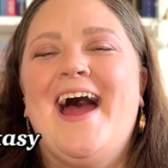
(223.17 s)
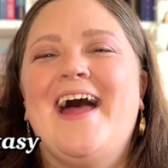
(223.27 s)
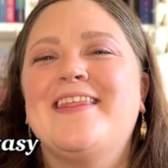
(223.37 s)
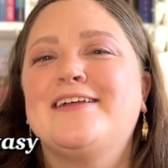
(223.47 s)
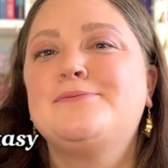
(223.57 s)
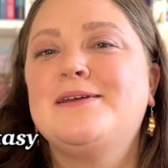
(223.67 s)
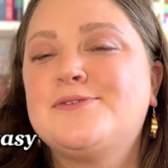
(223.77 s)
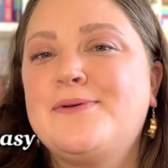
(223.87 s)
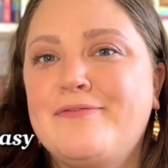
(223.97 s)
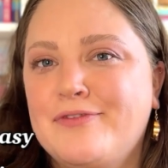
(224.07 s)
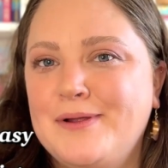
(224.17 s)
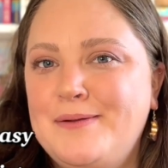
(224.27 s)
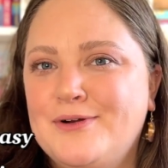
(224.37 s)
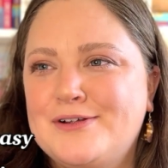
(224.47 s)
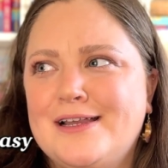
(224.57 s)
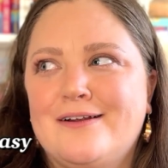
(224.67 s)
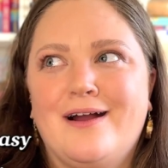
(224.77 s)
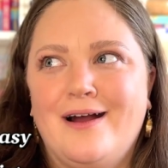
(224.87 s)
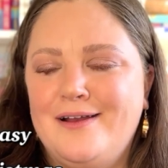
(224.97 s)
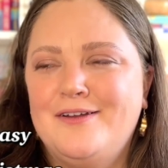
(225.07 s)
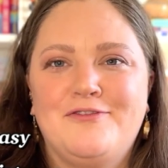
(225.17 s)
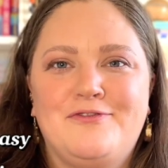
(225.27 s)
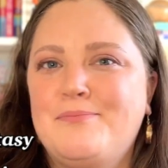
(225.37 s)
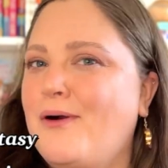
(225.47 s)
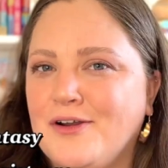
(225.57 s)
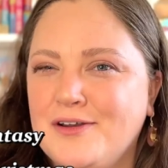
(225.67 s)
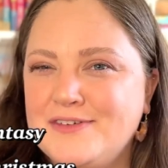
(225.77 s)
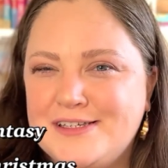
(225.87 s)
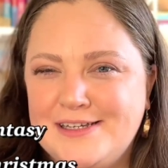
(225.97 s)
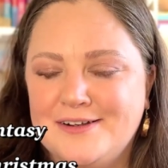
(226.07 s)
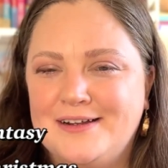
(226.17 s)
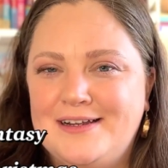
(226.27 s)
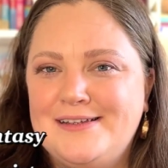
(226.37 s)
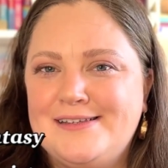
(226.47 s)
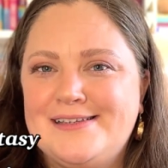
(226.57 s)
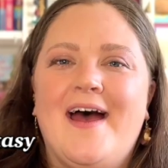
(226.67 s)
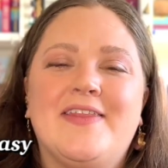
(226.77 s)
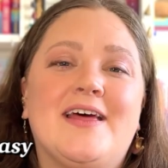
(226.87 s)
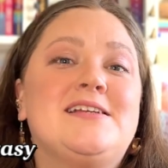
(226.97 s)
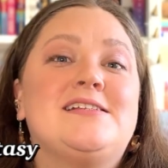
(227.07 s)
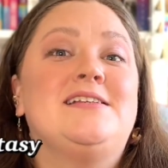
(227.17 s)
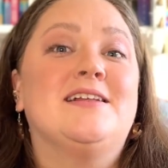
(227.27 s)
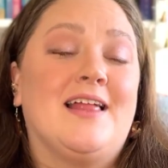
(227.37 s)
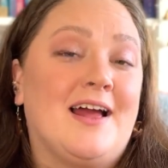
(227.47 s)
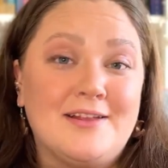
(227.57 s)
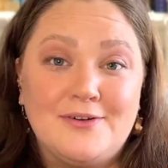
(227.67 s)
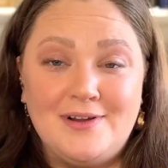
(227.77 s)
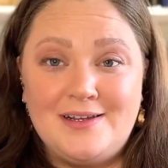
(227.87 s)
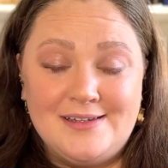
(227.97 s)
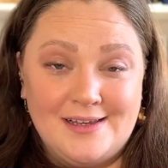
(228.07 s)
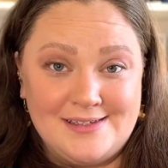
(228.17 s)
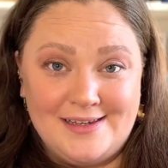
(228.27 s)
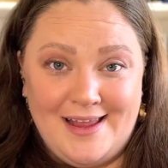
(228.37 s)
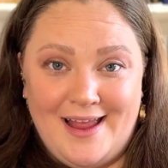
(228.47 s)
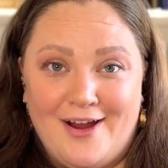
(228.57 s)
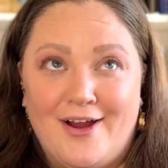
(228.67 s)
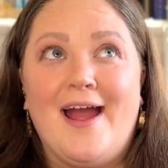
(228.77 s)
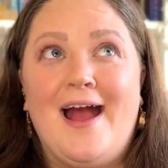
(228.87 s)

And that's because we have 3 books that are kind of part of a series. And that is Delilah Green Doesn't Care,